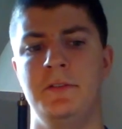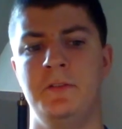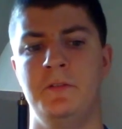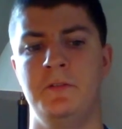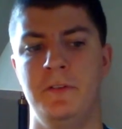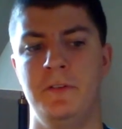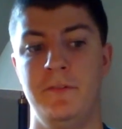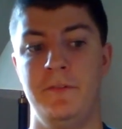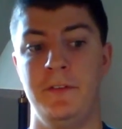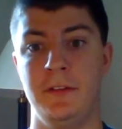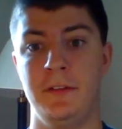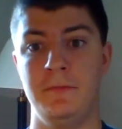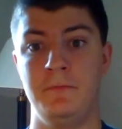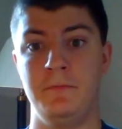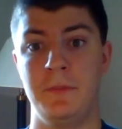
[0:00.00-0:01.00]
so if
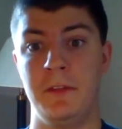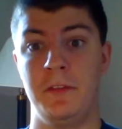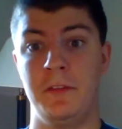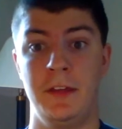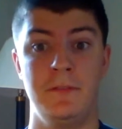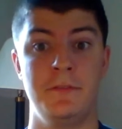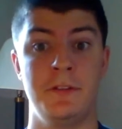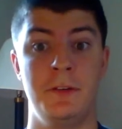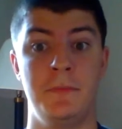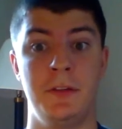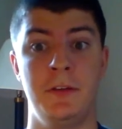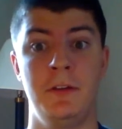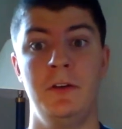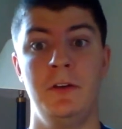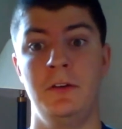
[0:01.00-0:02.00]
you can think of
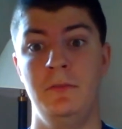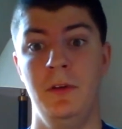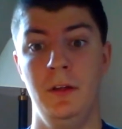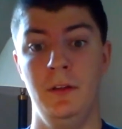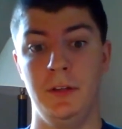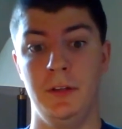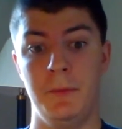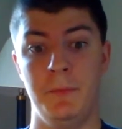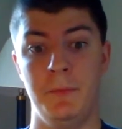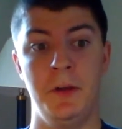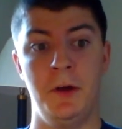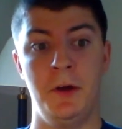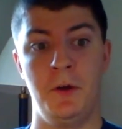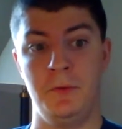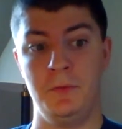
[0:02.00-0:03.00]
something good, let me
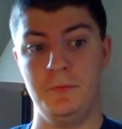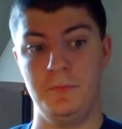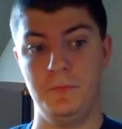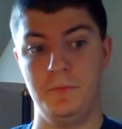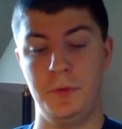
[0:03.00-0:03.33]
know.